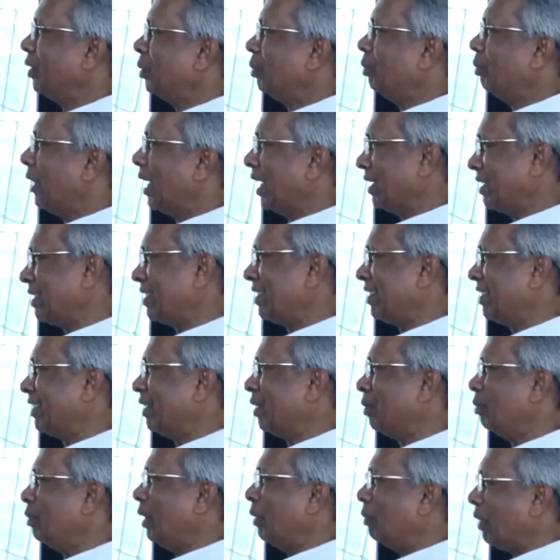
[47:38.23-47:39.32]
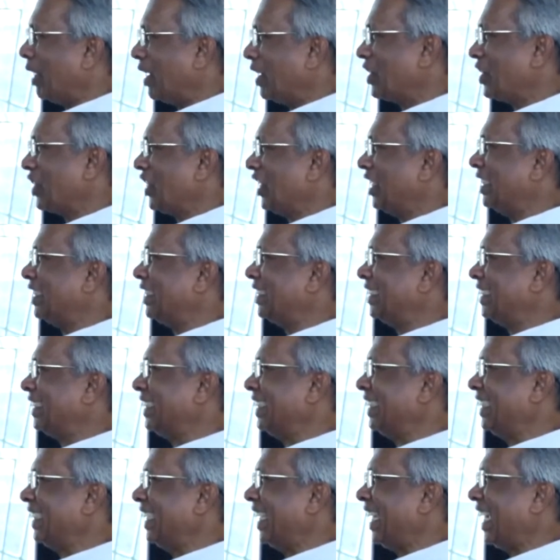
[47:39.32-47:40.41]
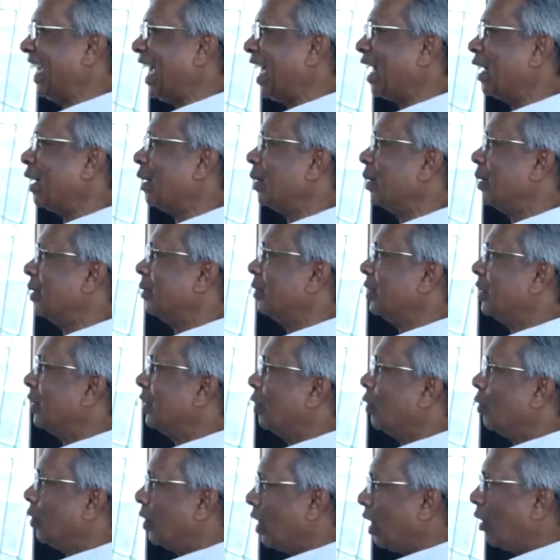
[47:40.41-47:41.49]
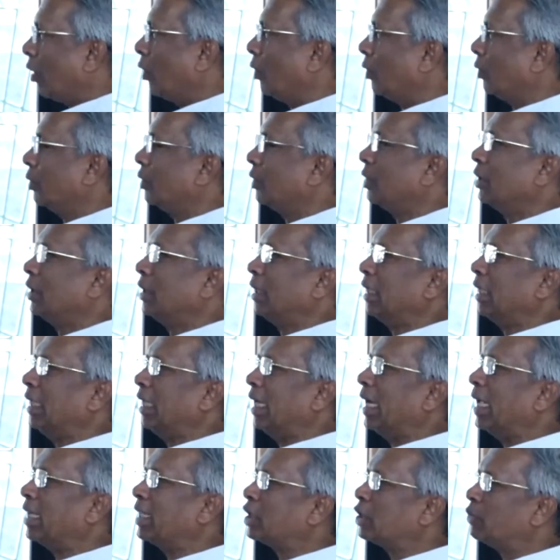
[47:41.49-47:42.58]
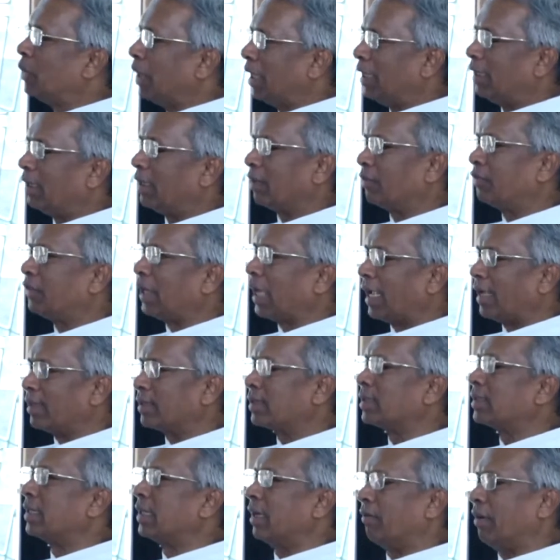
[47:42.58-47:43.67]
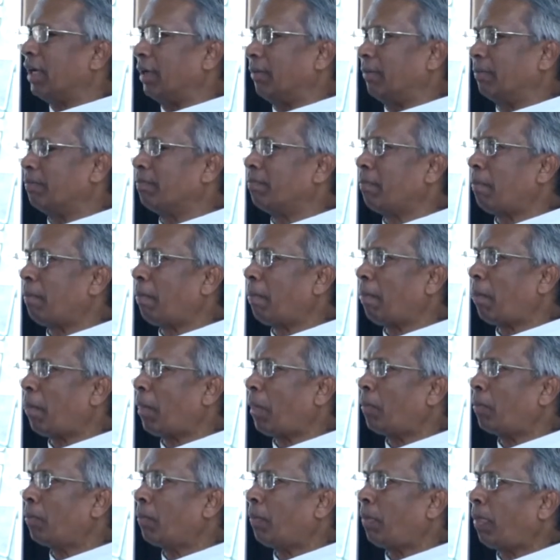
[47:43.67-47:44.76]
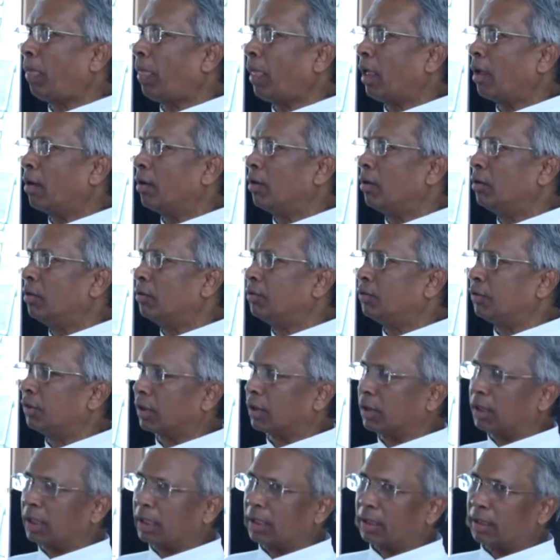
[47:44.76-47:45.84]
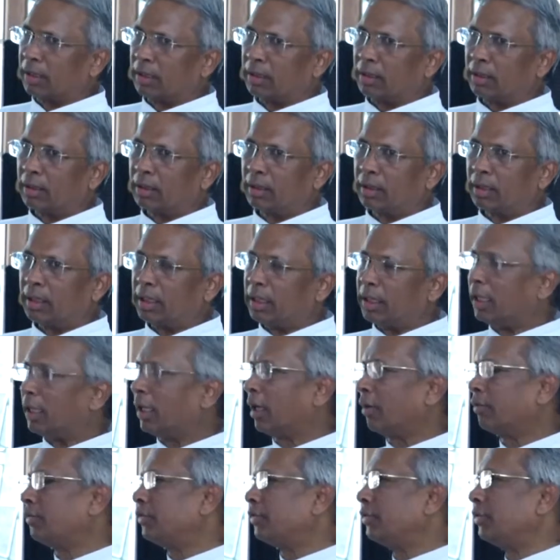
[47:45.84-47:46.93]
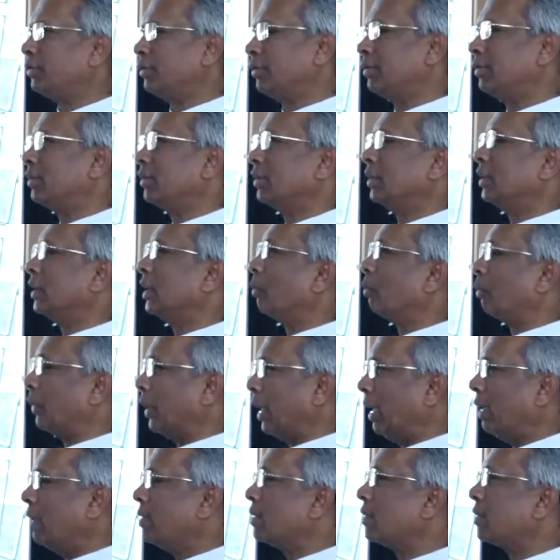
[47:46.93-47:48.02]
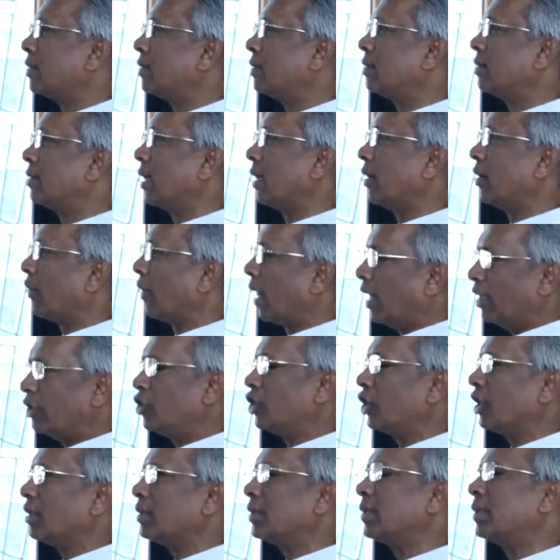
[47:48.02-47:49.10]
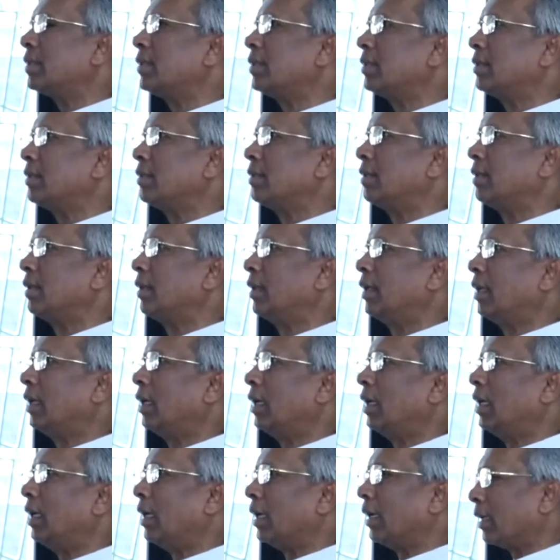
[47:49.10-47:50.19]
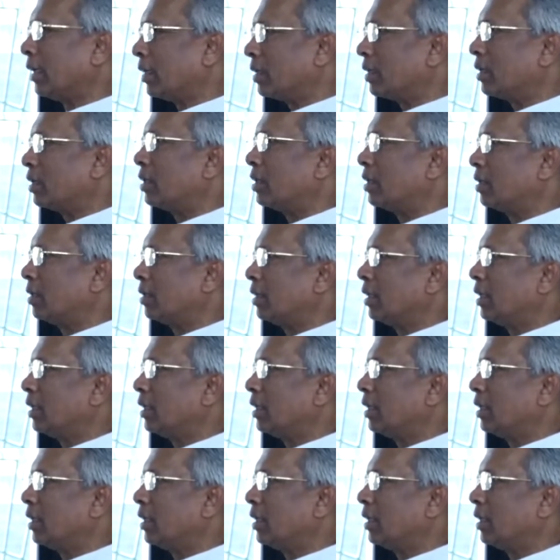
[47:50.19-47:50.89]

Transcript: but be patient. And now, in a spirit of thanksgiving for the year of the priests and religious, let us